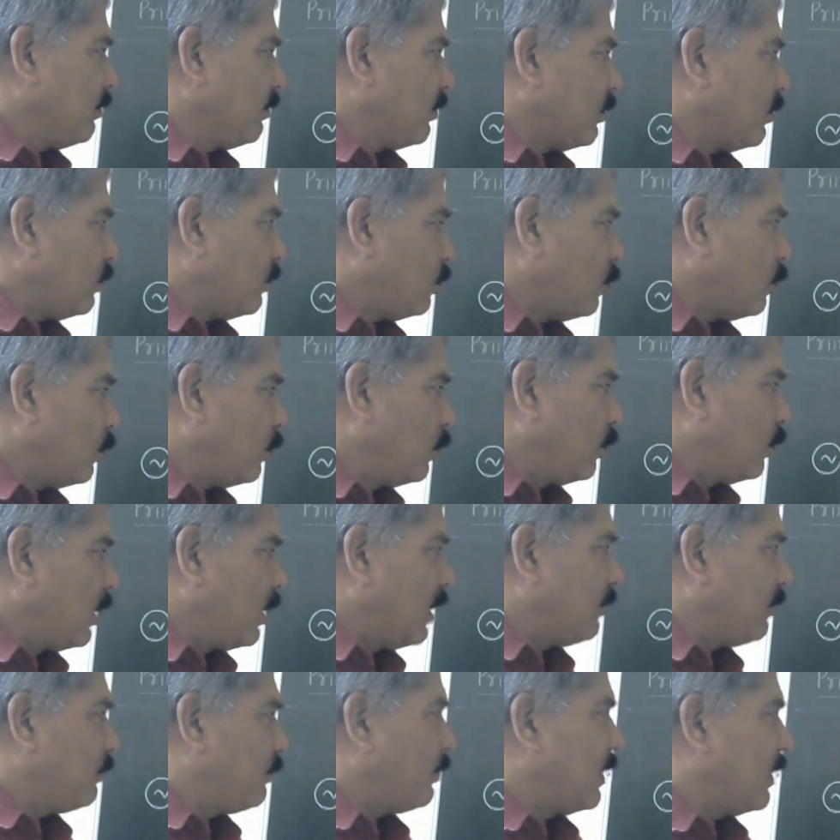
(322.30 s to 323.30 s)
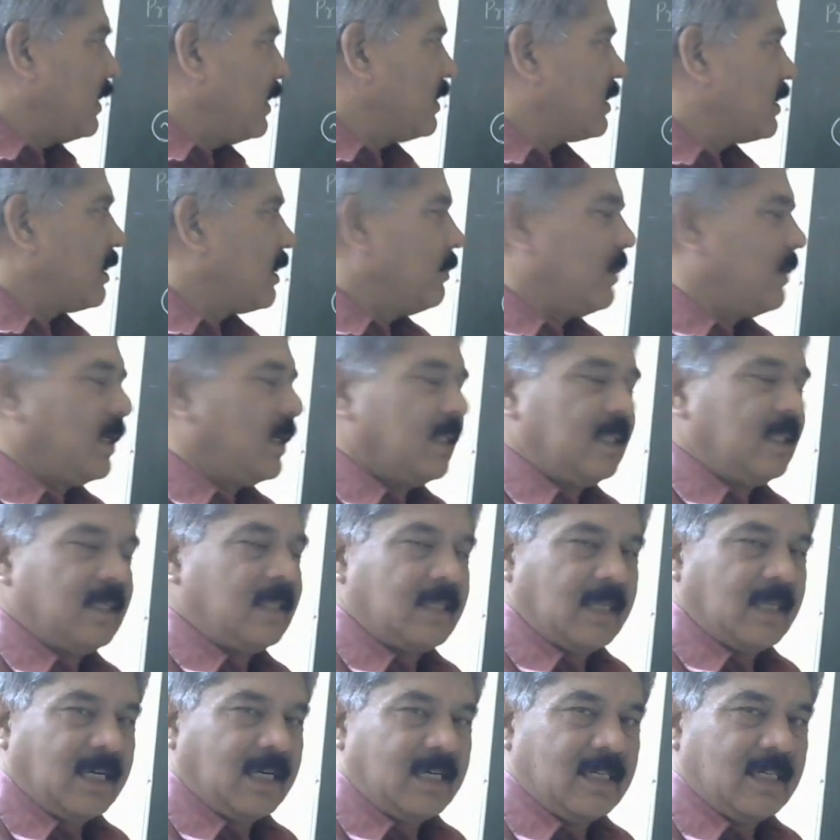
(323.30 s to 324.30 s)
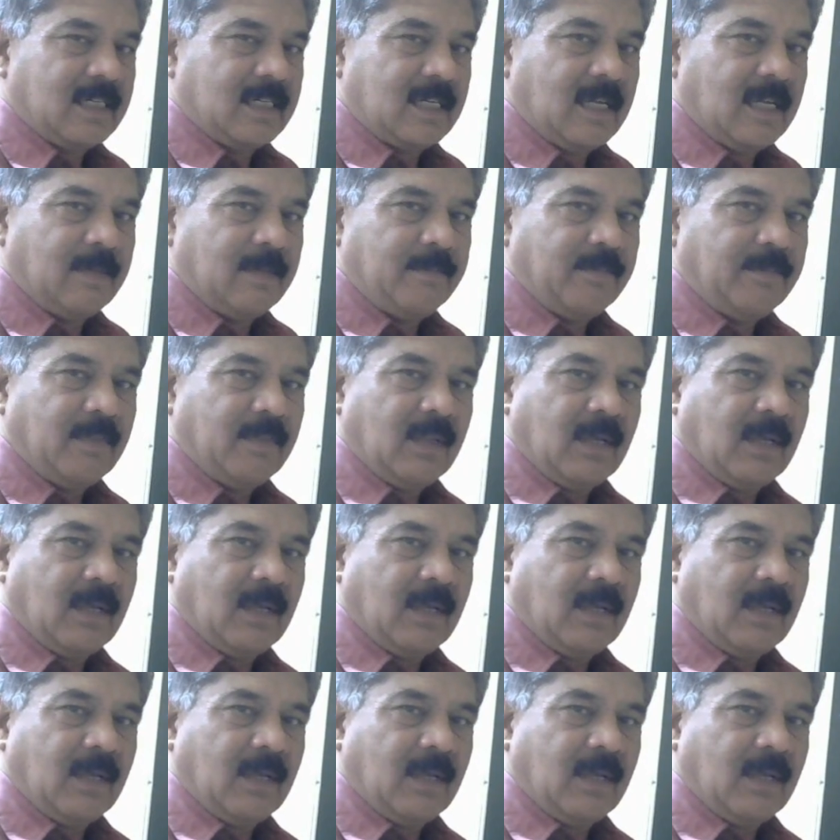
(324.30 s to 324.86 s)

though F1 is coming in the second step,